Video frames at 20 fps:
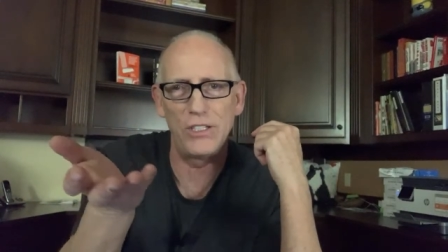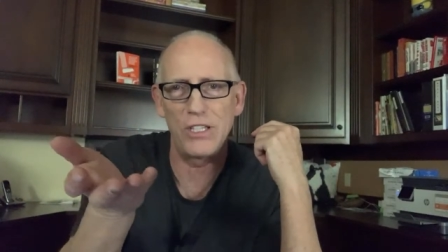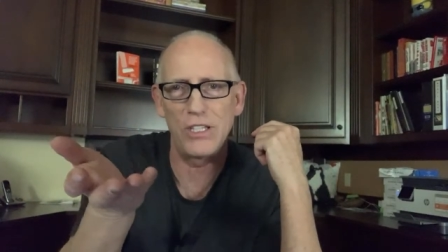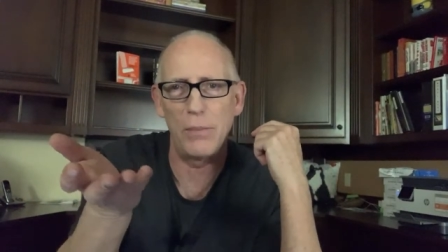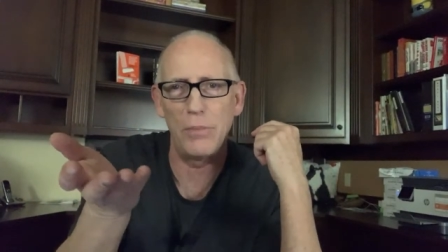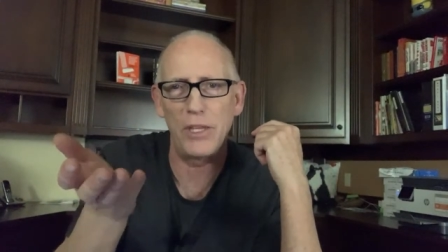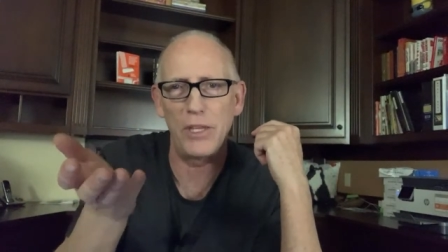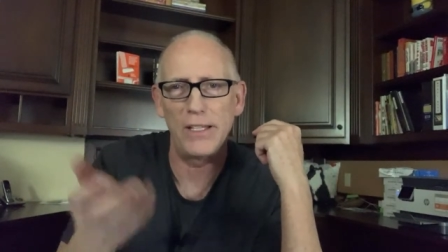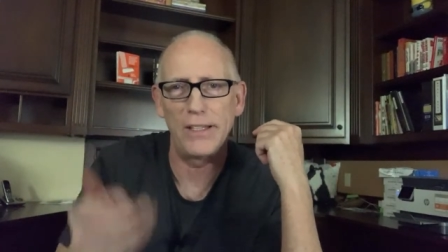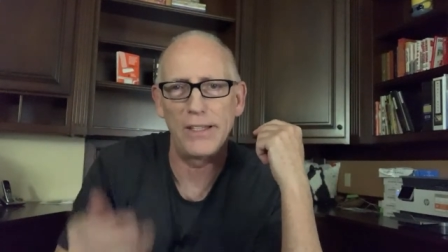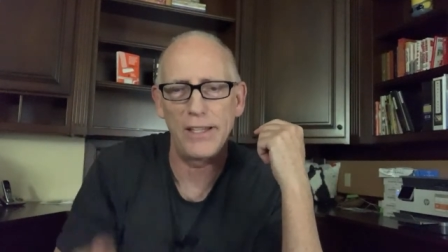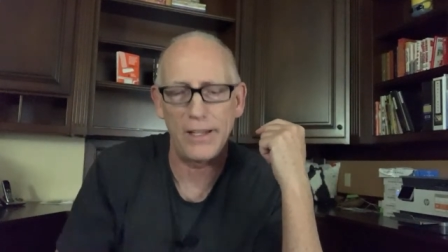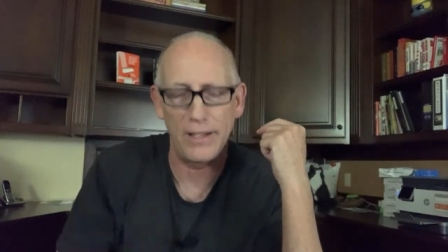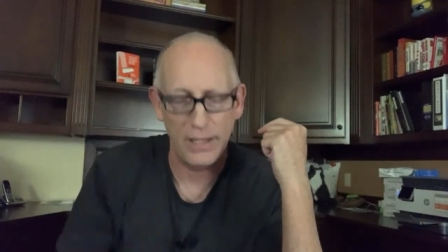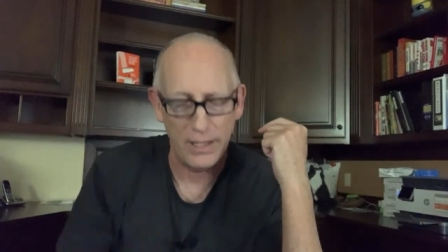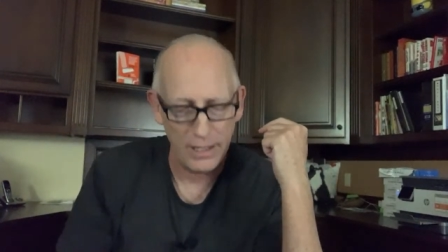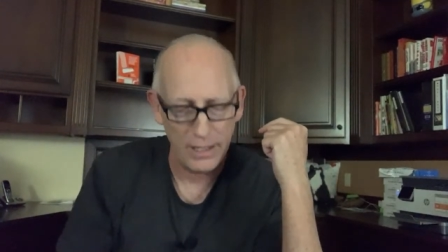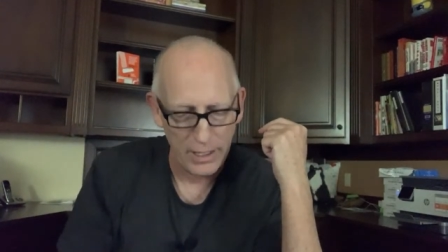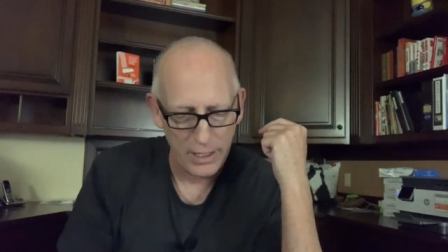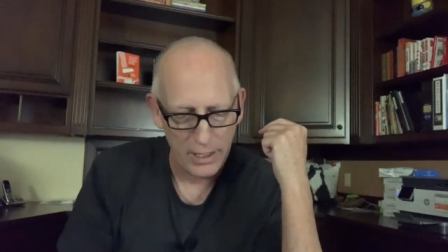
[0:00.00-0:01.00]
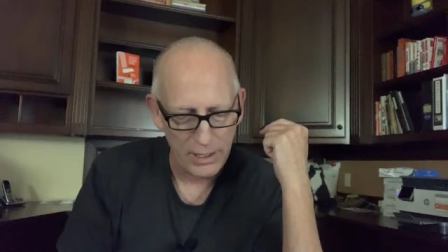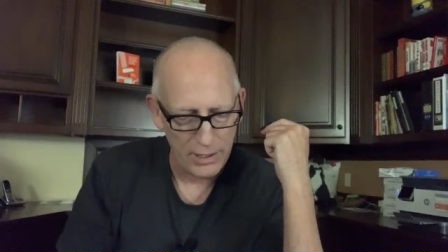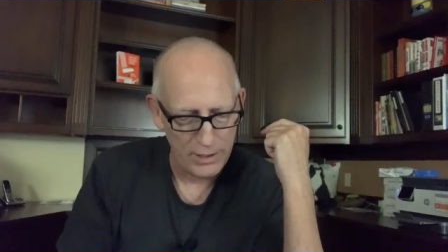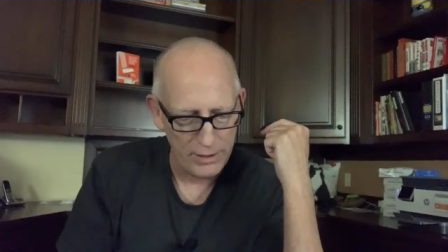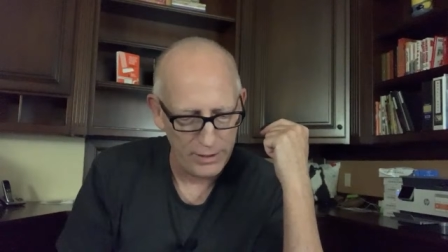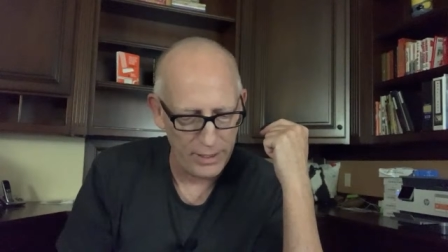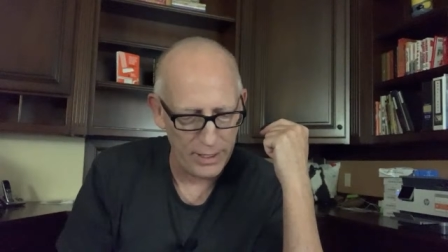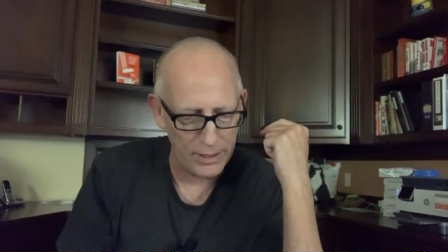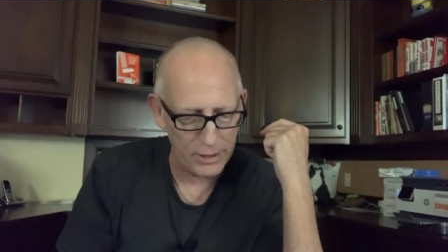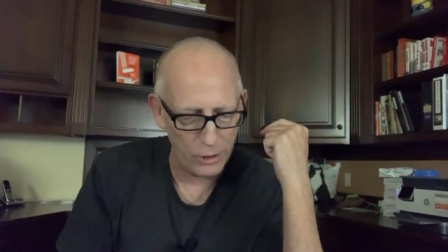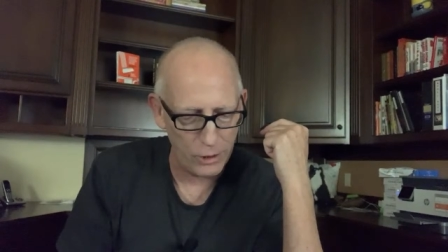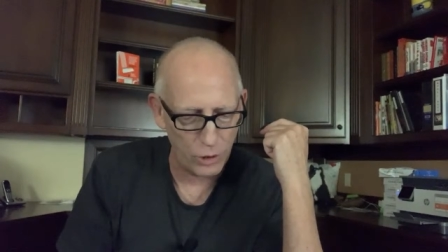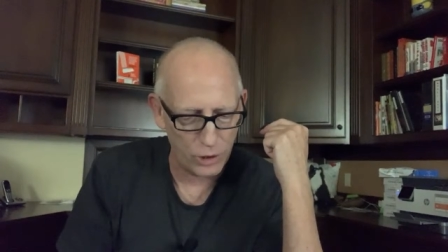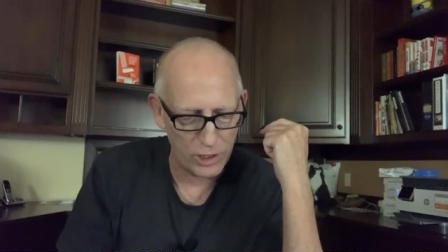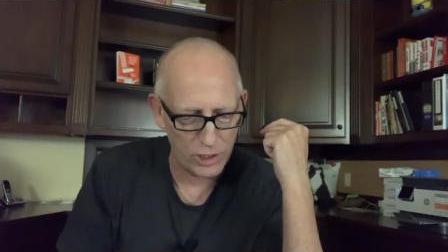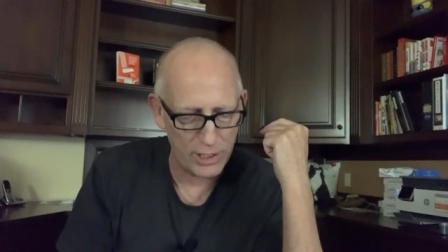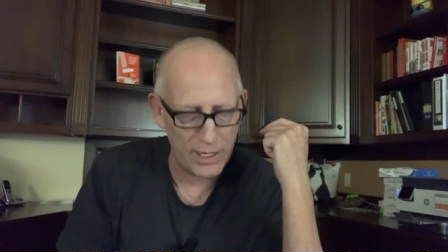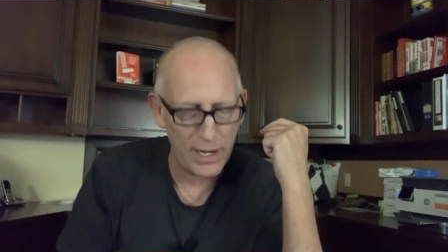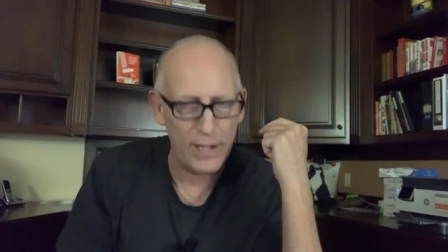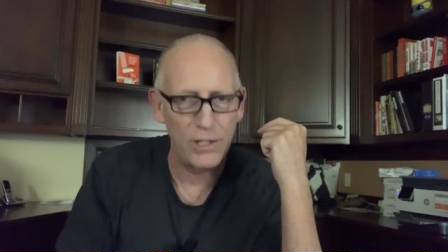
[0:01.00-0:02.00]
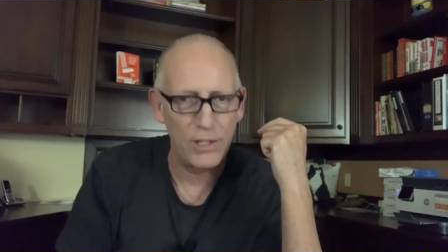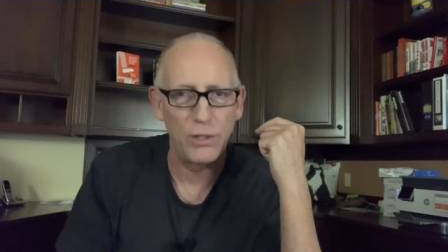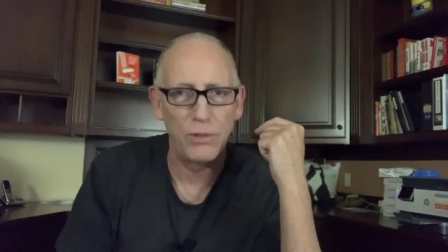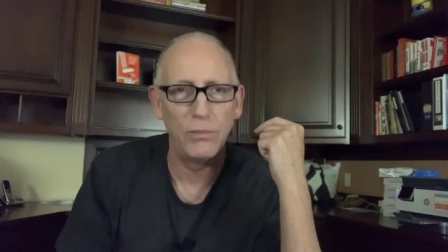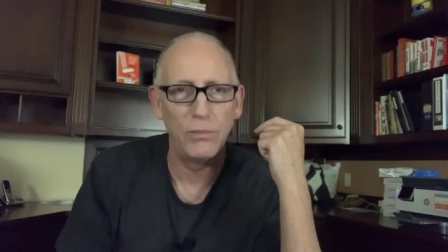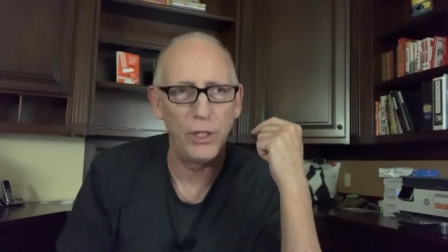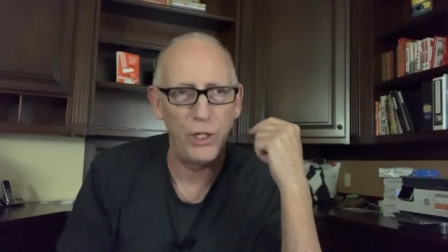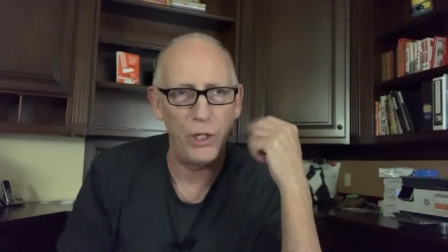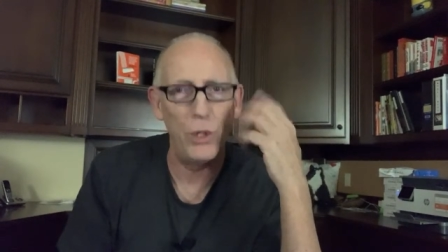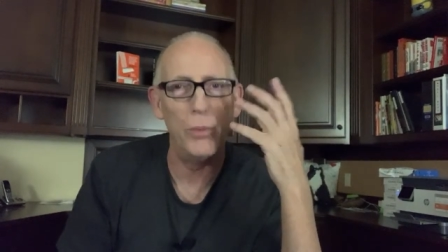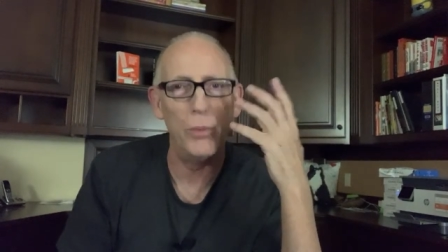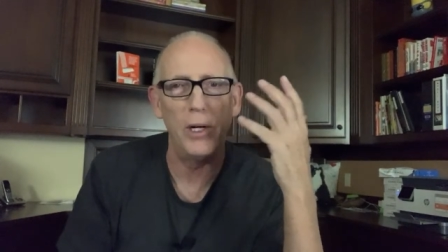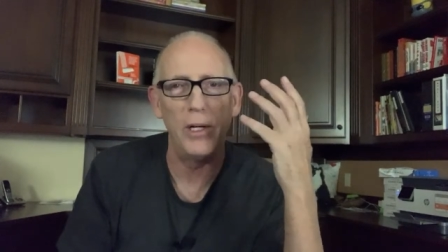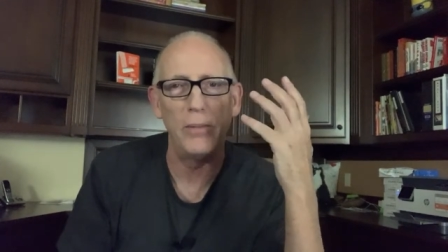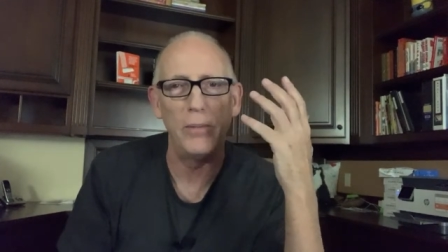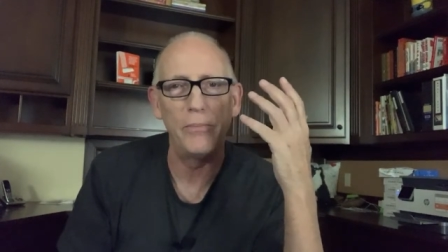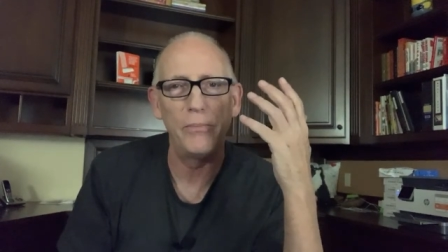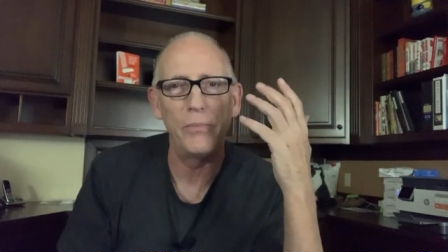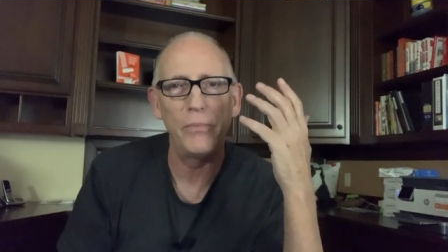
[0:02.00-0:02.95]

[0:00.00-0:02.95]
something that, that looked kind of human.